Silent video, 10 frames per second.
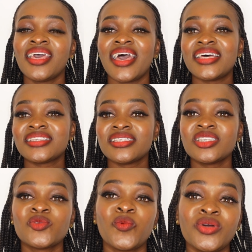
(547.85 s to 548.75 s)
as
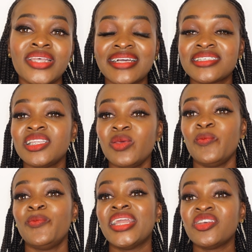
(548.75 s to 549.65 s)
this would actually
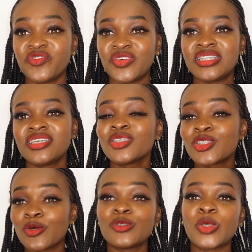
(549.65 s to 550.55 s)
benefit
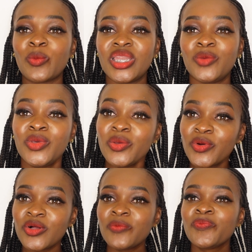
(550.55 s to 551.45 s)
so many
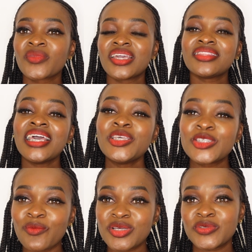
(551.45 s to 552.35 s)
people. Thank you
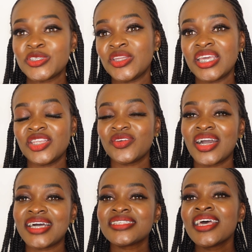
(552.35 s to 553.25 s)
so much for tuning in, you
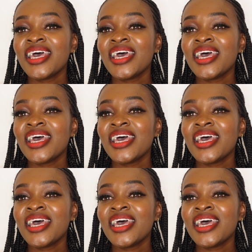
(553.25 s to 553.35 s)
guys.